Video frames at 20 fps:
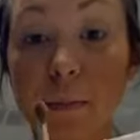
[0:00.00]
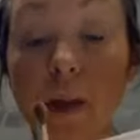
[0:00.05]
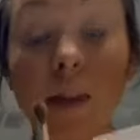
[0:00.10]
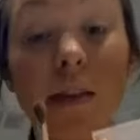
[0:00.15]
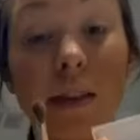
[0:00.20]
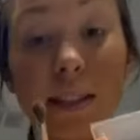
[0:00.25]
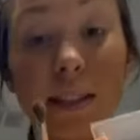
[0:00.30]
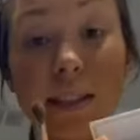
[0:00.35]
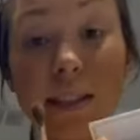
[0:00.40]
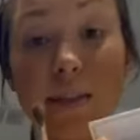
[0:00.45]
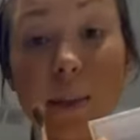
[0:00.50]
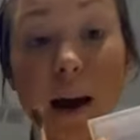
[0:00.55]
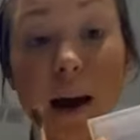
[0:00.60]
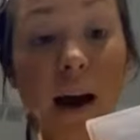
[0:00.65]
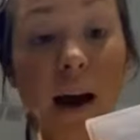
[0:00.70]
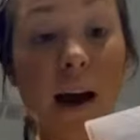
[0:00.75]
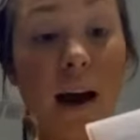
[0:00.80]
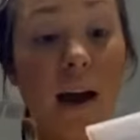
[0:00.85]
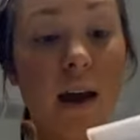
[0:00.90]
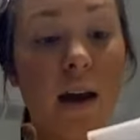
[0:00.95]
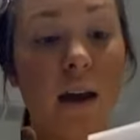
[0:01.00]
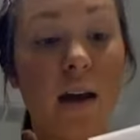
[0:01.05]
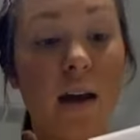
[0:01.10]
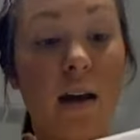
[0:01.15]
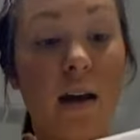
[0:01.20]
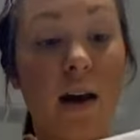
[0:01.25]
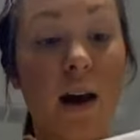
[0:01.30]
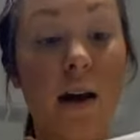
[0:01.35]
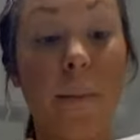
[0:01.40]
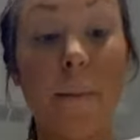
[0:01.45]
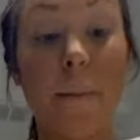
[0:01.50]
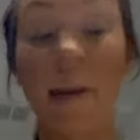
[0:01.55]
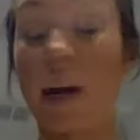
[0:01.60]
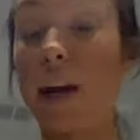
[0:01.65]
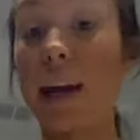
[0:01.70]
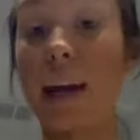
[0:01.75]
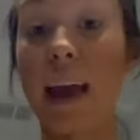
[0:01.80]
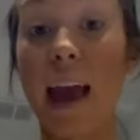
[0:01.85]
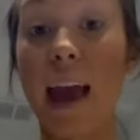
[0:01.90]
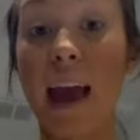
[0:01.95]
This is by
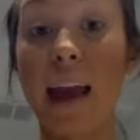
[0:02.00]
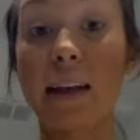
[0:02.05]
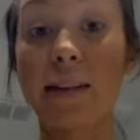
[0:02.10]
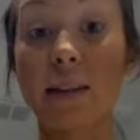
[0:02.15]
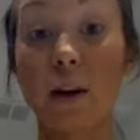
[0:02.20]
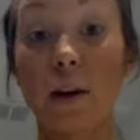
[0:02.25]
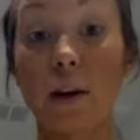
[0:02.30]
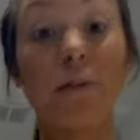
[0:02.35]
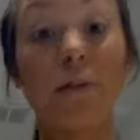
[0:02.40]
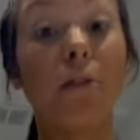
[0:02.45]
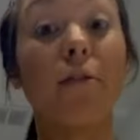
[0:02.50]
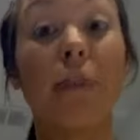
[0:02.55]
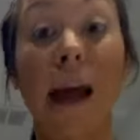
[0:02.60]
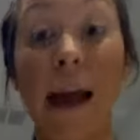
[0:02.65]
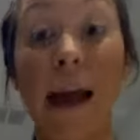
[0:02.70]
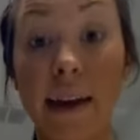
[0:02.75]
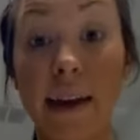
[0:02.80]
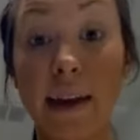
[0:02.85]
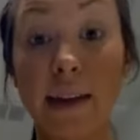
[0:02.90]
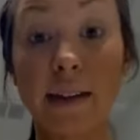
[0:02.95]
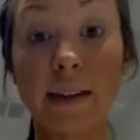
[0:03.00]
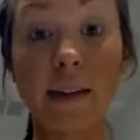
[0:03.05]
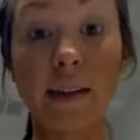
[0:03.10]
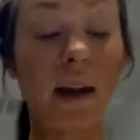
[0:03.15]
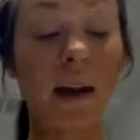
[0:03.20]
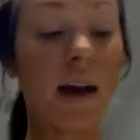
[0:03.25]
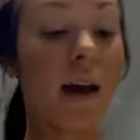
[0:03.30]
Mary Kay. It's called Granite.